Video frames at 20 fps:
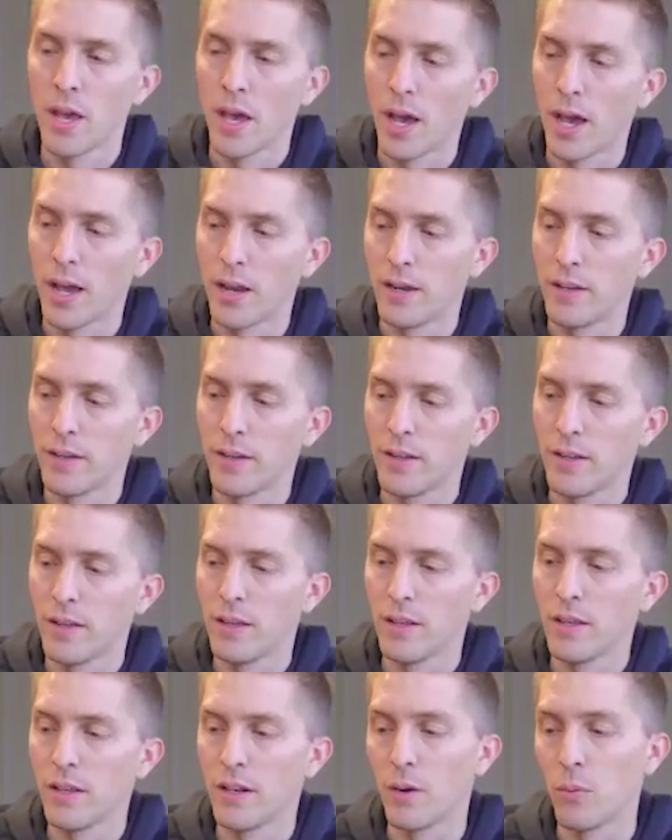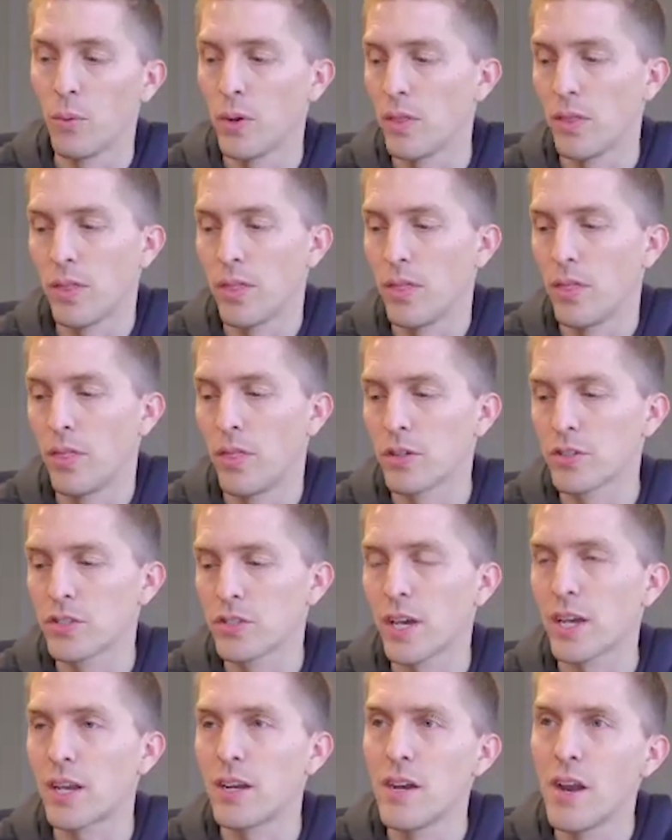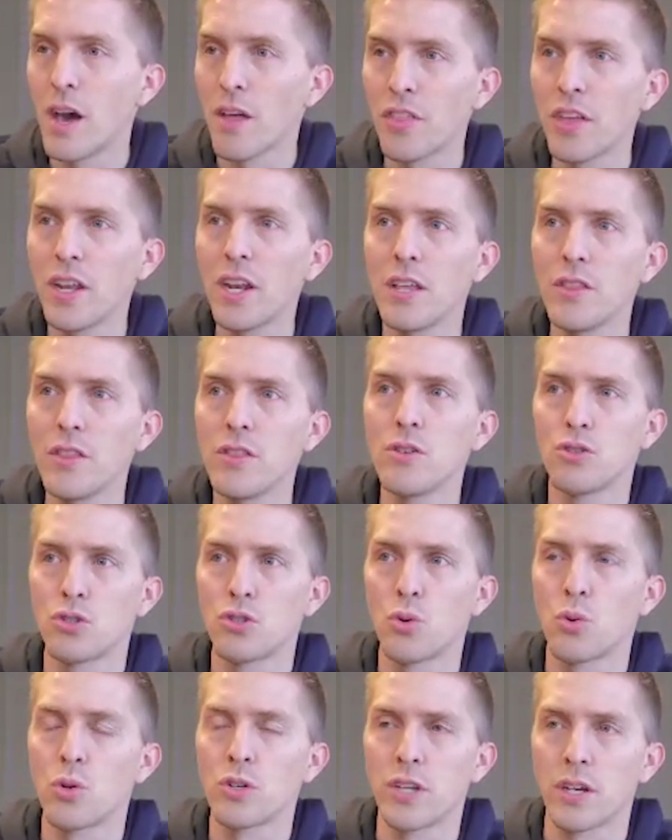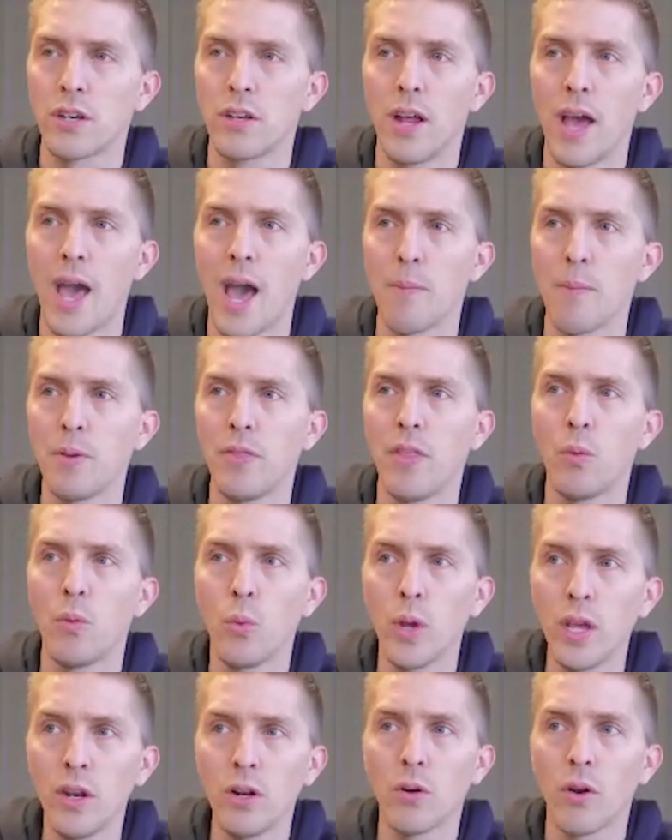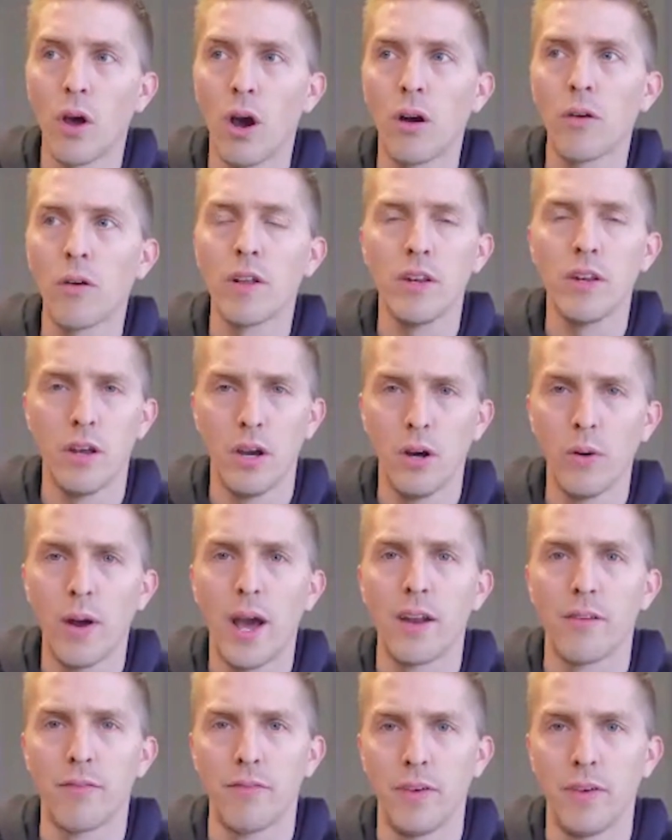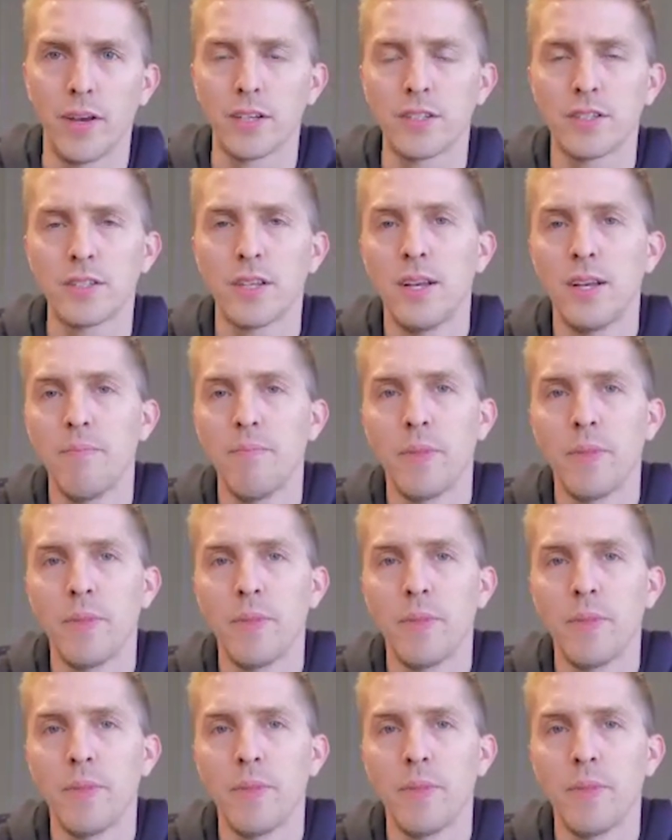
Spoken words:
And there's like nothing in those stores that could happen that we don't already know how to fix.